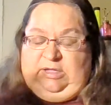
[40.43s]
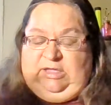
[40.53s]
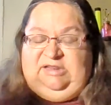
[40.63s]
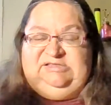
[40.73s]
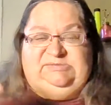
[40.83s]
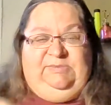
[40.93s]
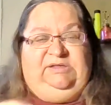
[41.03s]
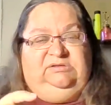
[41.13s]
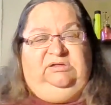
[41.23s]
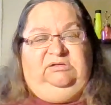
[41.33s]
and it's
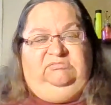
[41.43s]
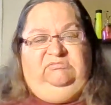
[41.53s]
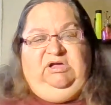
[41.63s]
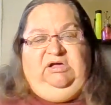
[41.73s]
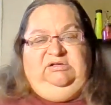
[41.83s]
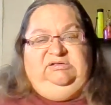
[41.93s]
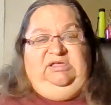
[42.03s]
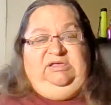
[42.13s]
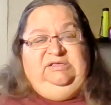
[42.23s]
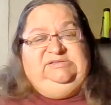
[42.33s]
mainly
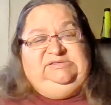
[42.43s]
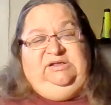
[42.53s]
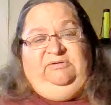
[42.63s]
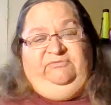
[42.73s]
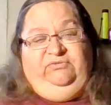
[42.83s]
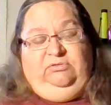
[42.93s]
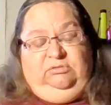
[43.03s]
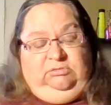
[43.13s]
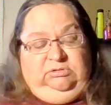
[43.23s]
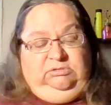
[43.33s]
is set up for
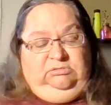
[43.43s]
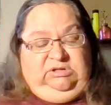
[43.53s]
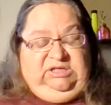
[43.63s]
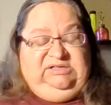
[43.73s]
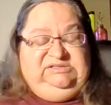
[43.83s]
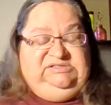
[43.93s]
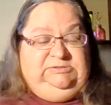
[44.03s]
kids.